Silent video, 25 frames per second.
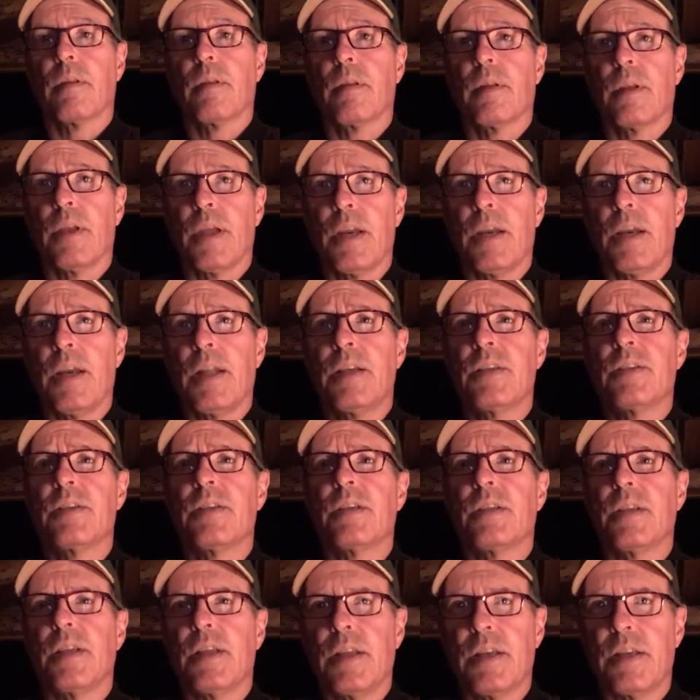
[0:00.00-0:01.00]
And it is,
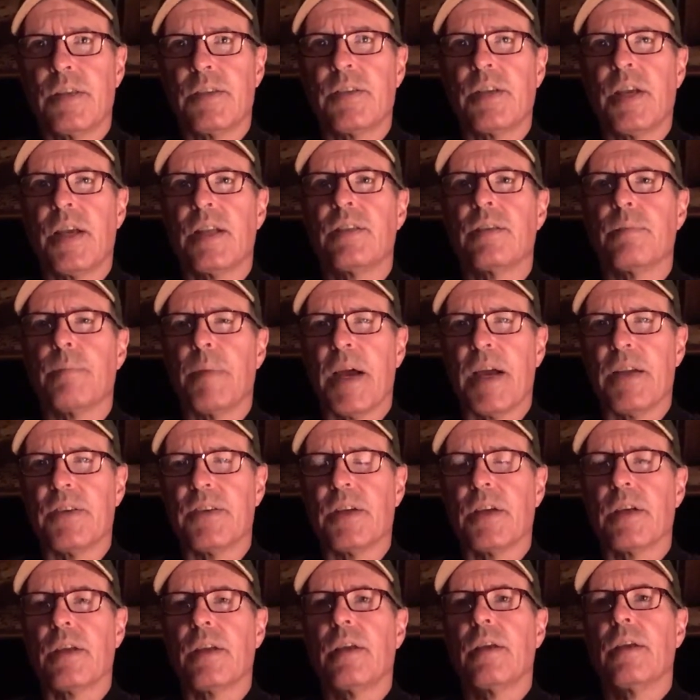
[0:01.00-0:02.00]
in a sense, magic.